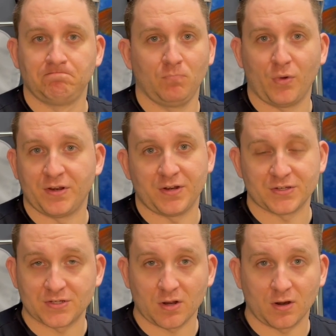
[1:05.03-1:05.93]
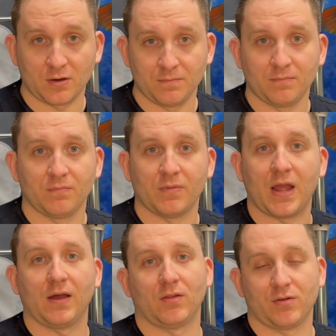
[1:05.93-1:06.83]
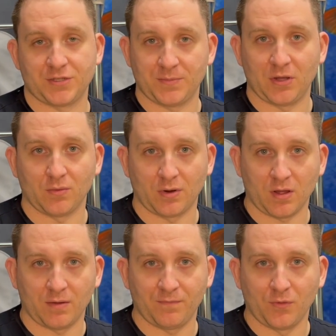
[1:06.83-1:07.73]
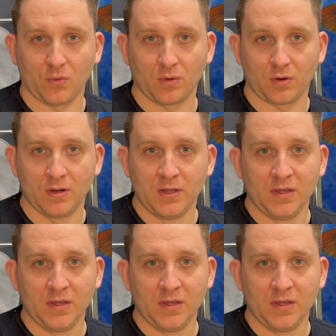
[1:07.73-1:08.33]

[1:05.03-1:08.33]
When did it start? How long has it been going on for?